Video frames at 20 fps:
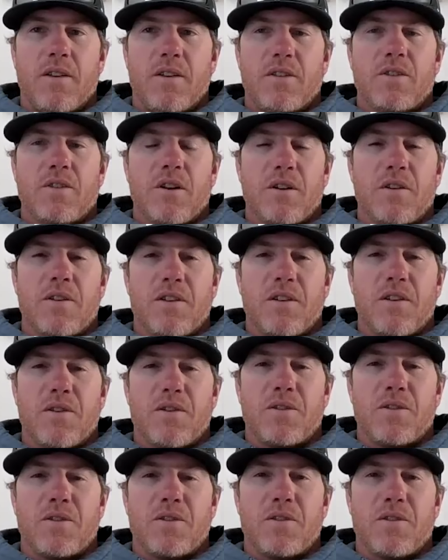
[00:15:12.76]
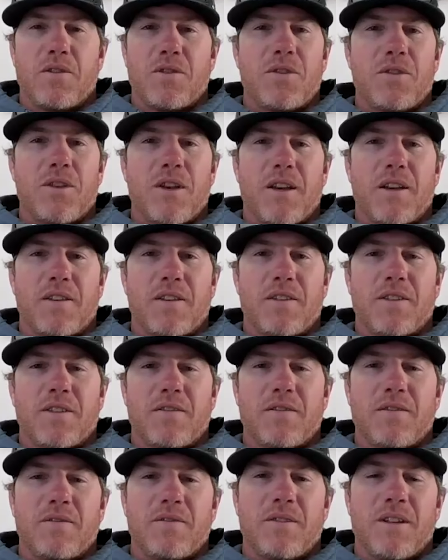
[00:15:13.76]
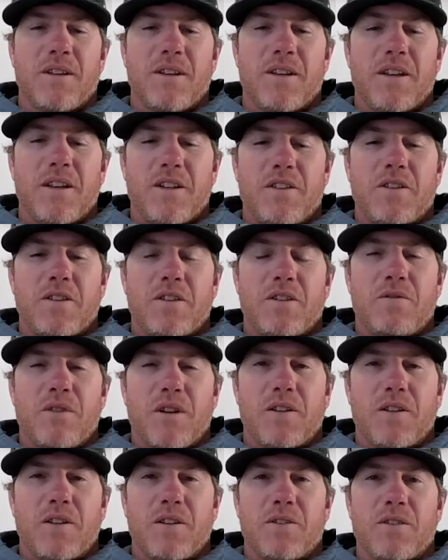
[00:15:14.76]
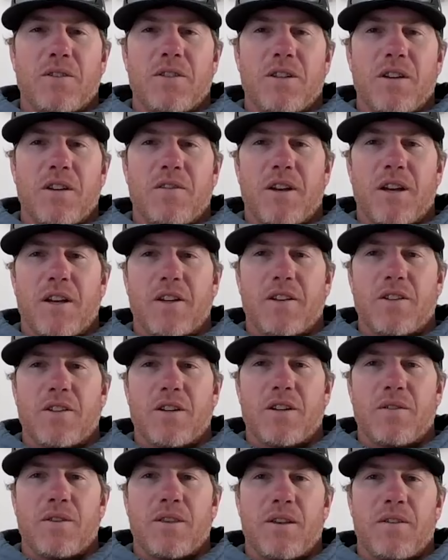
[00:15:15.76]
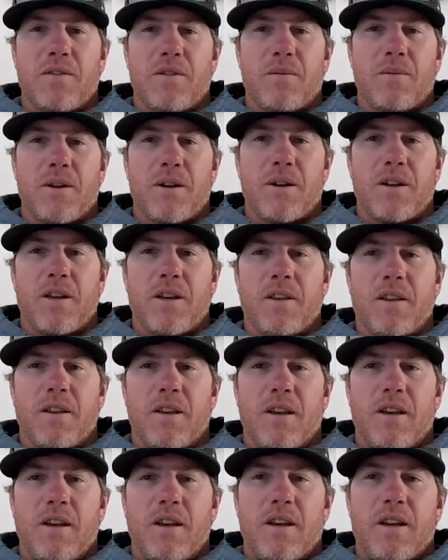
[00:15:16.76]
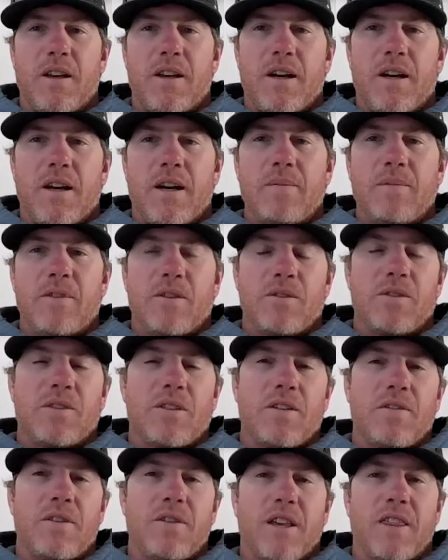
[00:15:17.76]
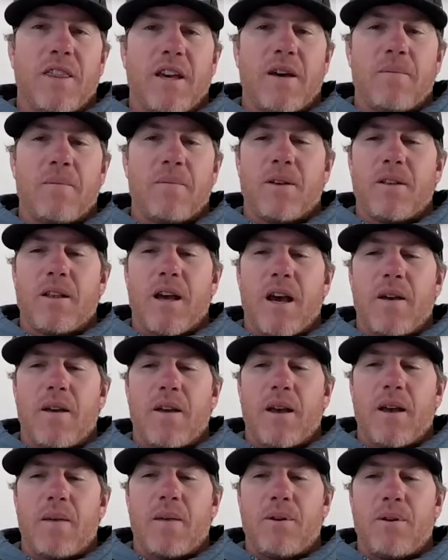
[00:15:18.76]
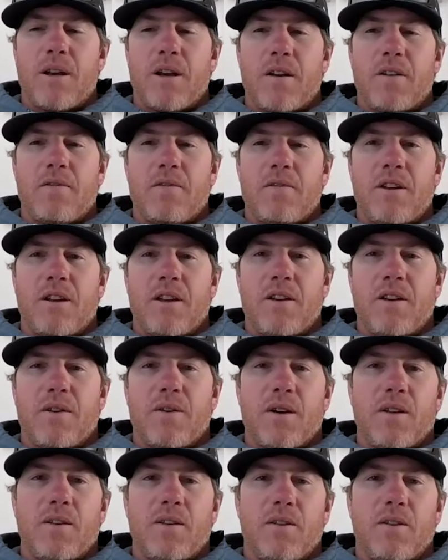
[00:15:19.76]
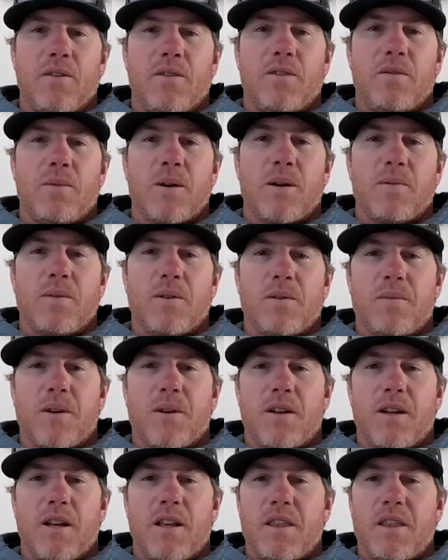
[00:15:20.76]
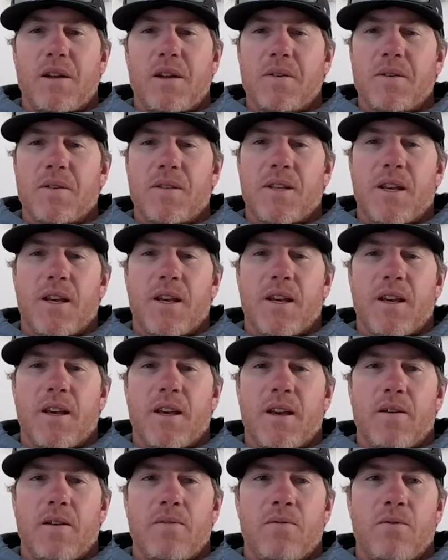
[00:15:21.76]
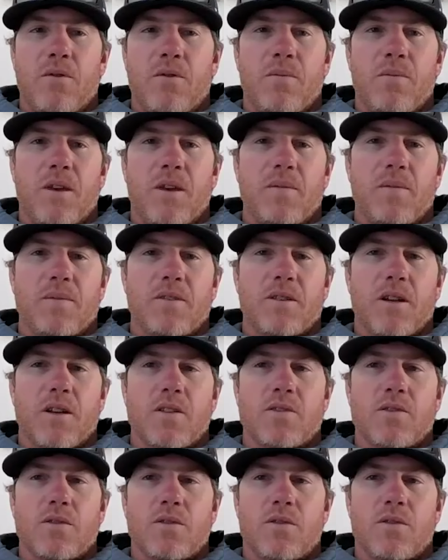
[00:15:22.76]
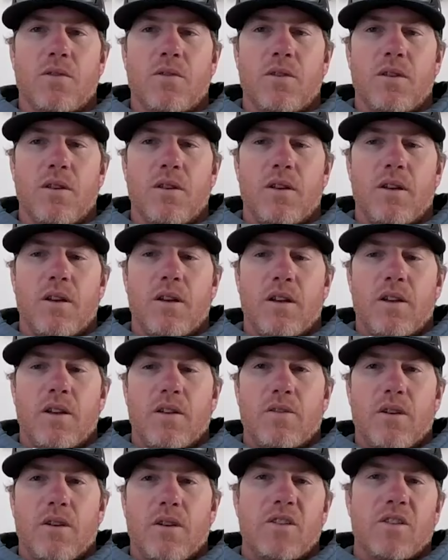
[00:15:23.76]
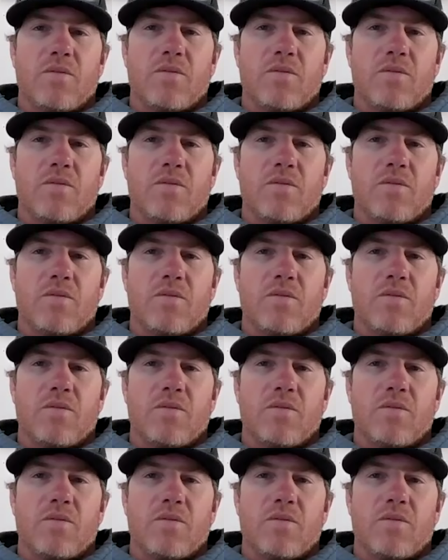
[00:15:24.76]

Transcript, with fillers: you start to notice those things and it's just fun little stuff I can share with everybody. Um, so stuff like that. But I, I put out a video on YouTube every Monday, Thursday at 4 p.m. Central. So I